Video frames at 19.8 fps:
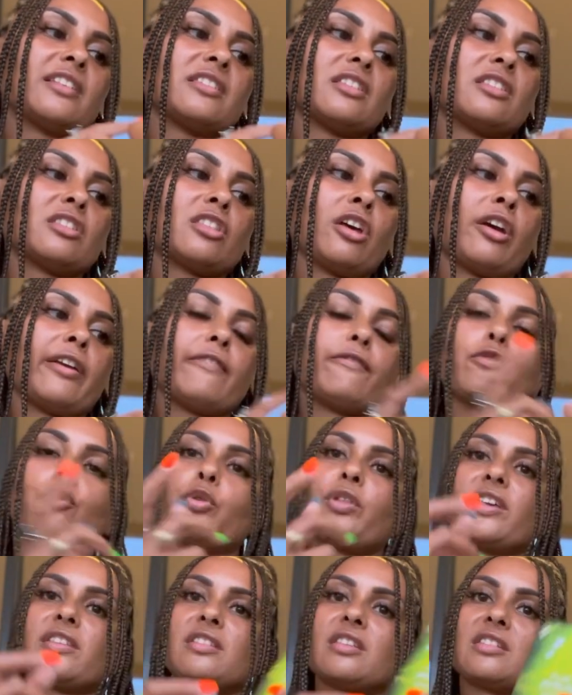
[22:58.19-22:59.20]
It's 34,
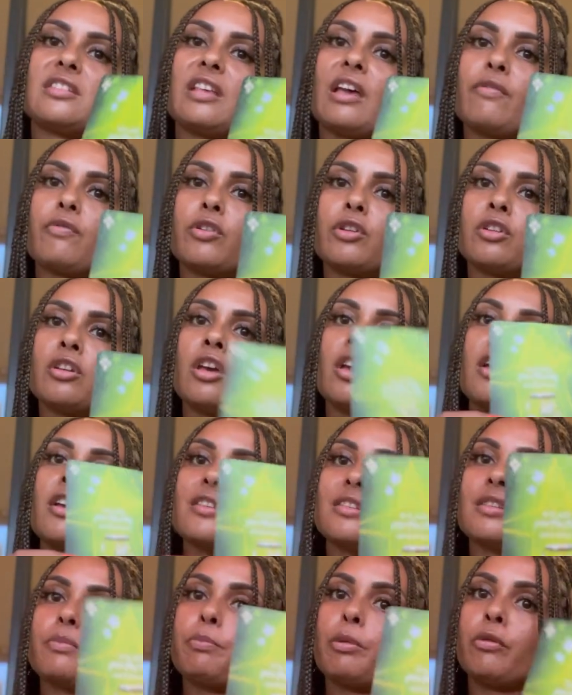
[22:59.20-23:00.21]
that's a 7,
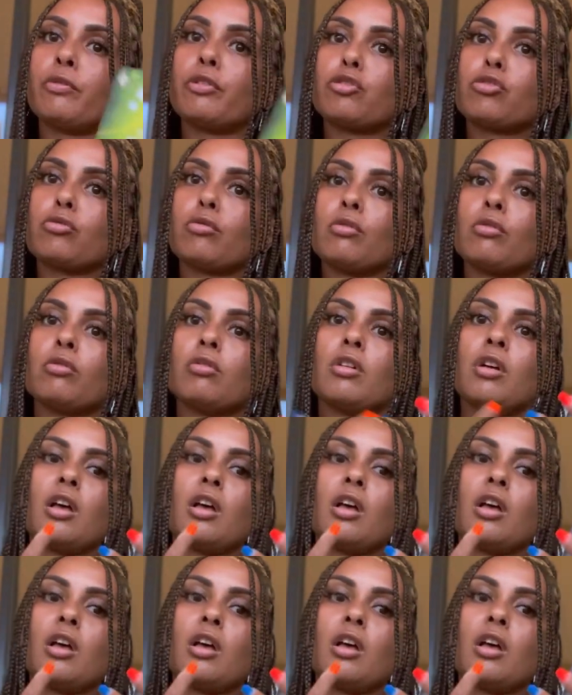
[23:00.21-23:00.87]
spiritual.